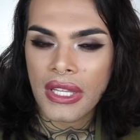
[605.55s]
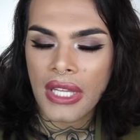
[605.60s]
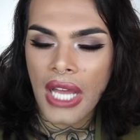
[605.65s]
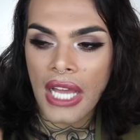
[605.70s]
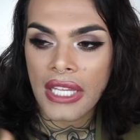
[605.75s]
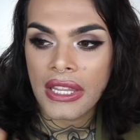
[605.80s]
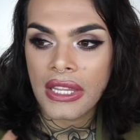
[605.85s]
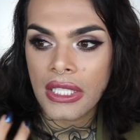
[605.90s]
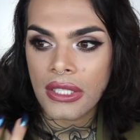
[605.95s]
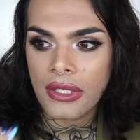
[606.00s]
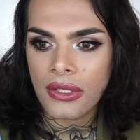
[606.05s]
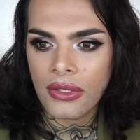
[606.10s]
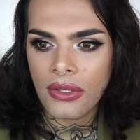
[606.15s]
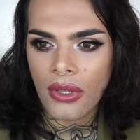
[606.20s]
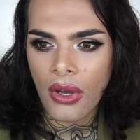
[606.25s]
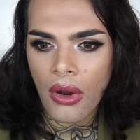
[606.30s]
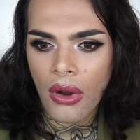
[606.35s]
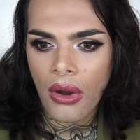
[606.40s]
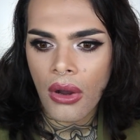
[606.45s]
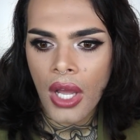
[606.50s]
I did
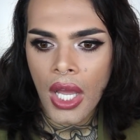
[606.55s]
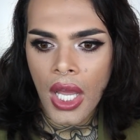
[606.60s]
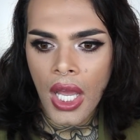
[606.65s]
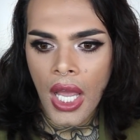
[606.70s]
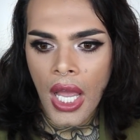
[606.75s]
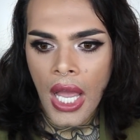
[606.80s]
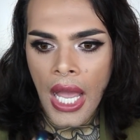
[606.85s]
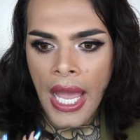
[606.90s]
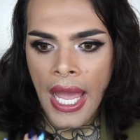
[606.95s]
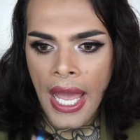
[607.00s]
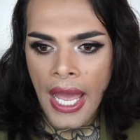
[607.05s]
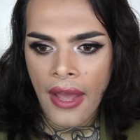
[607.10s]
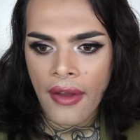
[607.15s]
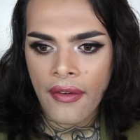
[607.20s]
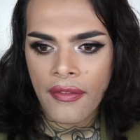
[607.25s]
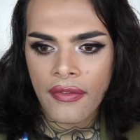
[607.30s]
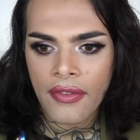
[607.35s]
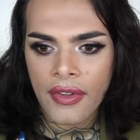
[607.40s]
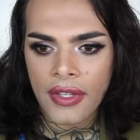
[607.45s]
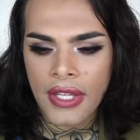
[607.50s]
not
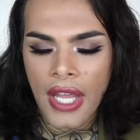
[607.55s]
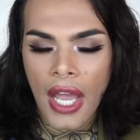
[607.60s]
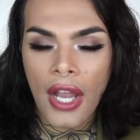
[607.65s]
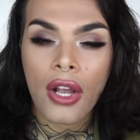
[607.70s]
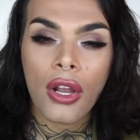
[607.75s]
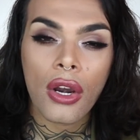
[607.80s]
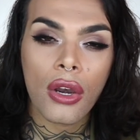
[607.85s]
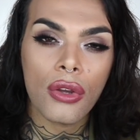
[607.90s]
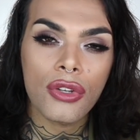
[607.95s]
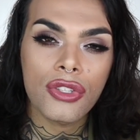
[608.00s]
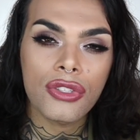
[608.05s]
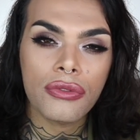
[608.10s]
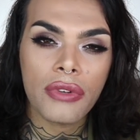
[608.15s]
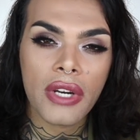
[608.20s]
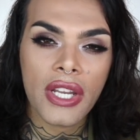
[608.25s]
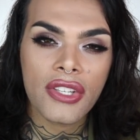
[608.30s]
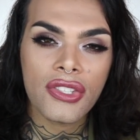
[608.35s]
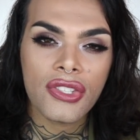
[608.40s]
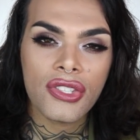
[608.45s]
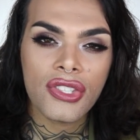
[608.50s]
have that close
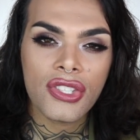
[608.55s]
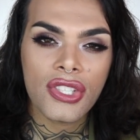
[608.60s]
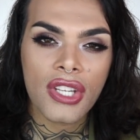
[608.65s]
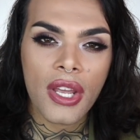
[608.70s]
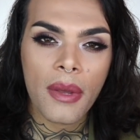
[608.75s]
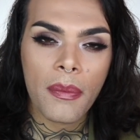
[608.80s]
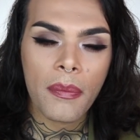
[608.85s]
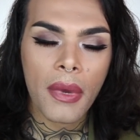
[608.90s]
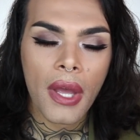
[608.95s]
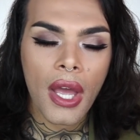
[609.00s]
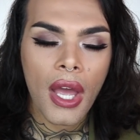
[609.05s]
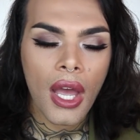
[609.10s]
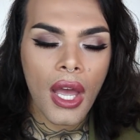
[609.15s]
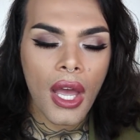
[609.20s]
relationship.